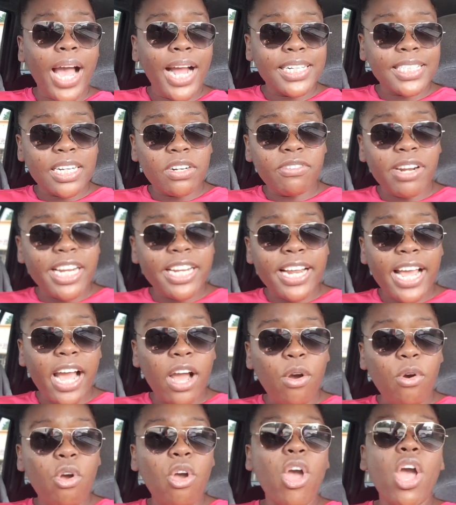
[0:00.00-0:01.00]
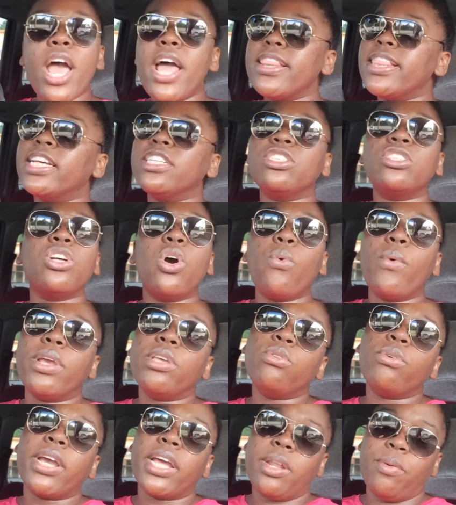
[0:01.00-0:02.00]
acting right now, there's no way
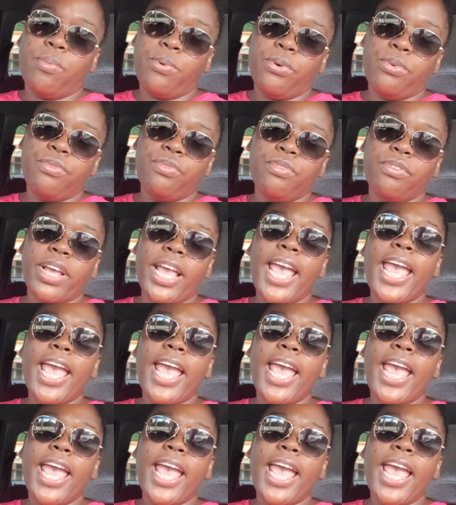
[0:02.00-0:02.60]
you can improve.